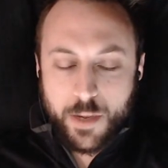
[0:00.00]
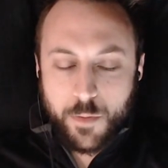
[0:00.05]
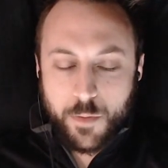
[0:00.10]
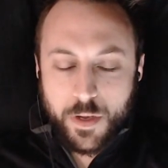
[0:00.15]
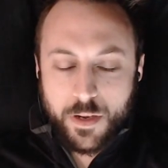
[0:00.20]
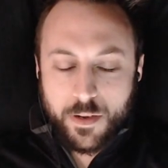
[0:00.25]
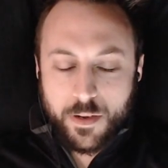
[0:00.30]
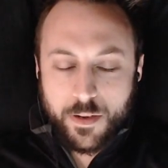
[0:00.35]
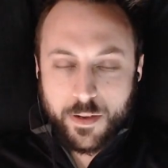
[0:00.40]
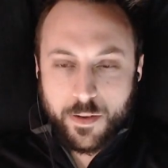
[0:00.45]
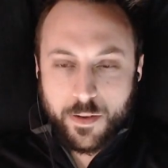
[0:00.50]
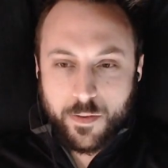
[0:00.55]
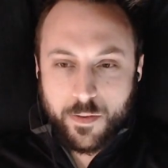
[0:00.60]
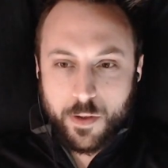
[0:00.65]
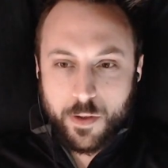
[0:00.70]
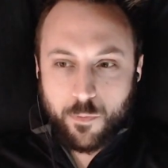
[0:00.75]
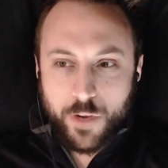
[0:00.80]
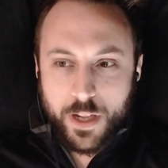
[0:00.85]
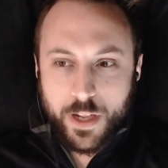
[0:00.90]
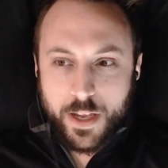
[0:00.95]
I mean,
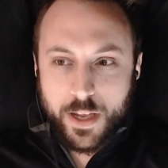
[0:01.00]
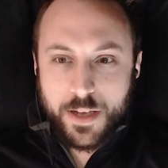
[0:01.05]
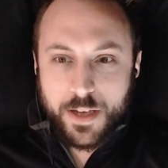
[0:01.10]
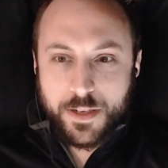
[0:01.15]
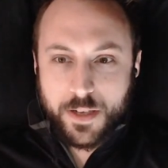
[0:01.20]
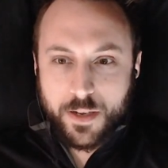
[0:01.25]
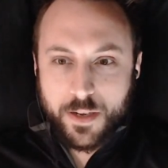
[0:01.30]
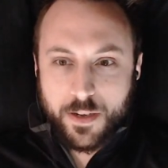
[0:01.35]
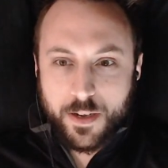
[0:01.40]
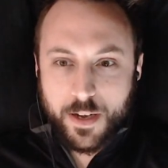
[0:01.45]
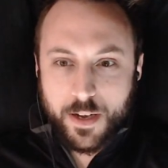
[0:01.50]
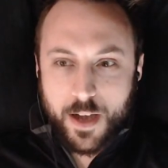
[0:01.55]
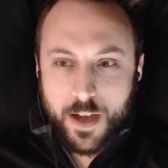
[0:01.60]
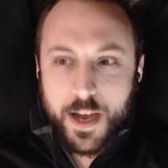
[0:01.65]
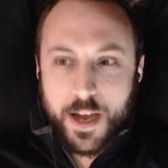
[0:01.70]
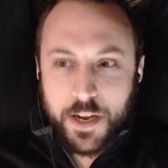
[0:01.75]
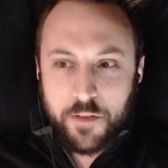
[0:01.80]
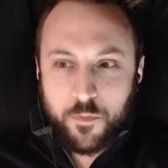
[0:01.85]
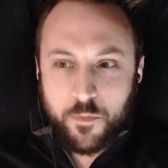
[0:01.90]
it really is a kind